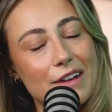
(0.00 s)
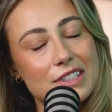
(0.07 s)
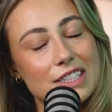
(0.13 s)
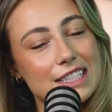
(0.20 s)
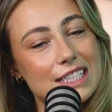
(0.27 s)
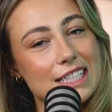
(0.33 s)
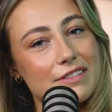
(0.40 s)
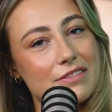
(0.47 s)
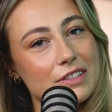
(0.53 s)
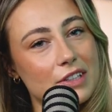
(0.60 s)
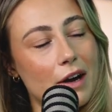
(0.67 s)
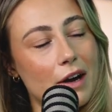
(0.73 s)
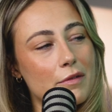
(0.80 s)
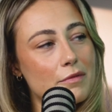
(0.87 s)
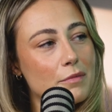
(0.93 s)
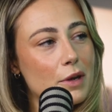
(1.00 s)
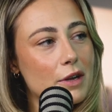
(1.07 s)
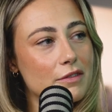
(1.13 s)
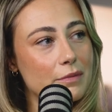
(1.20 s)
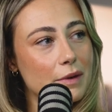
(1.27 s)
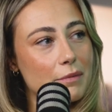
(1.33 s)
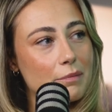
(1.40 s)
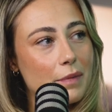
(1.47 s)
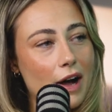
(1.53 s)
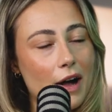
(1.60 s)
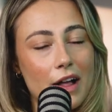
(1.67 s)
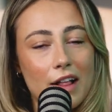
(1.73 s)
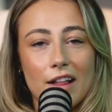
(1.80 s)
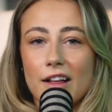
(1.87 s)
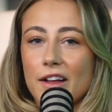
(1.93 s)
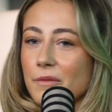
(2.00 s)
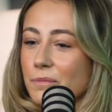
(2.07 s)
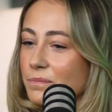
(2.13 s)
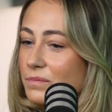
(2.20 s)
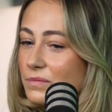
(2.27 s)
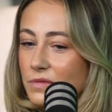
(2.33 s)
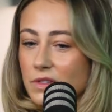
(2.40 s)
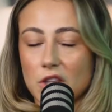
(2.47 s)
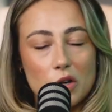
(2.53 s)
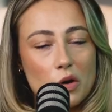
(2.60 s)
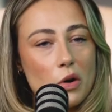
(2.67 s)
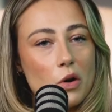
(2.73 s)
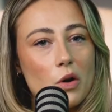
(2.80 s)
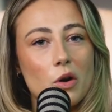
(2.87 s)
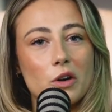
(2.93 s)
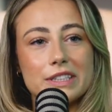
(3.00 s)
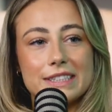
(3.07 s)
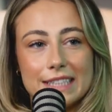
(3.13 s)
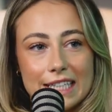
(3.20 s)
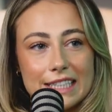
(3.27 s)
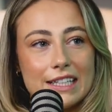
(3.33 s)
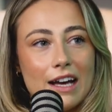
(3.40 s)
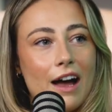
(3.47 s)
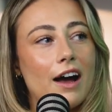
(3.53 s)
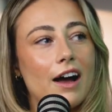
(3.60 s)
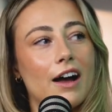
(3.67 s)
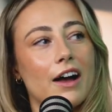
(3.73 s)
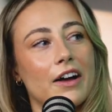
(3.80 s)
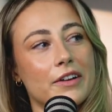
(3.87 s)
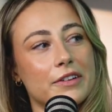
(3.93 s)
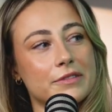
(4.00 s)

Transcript: It was just a different of movement. But the core did hurt.